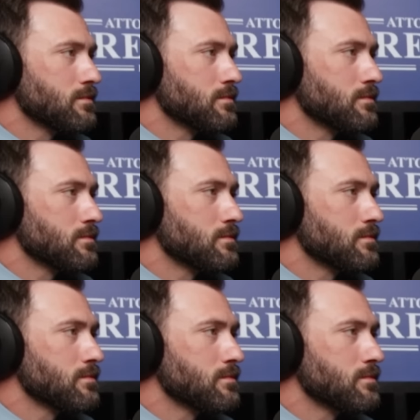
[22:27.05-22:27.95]

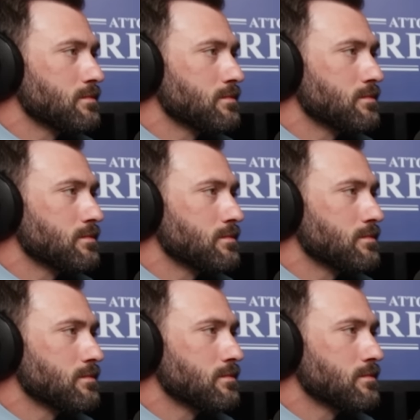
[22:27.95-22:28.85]

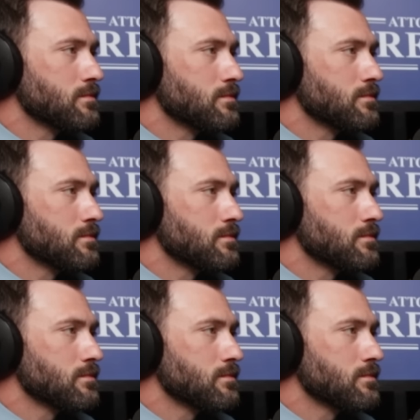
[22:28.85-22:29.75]

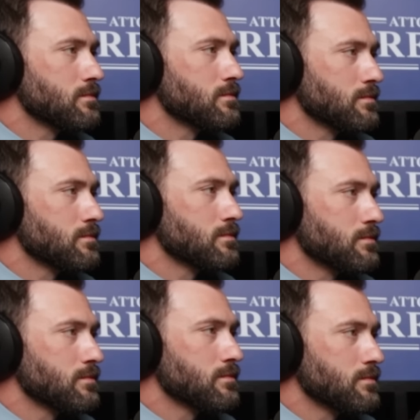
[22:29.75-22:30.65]

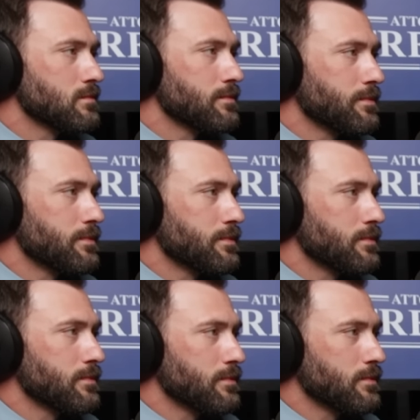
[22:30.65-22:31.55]

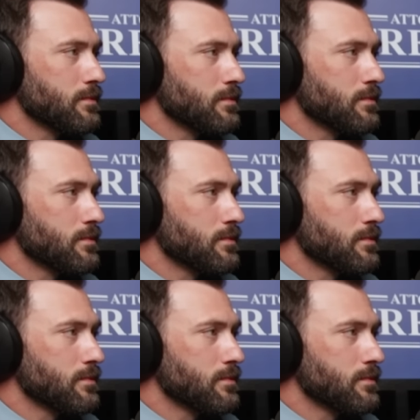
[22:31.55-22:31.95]
(silent)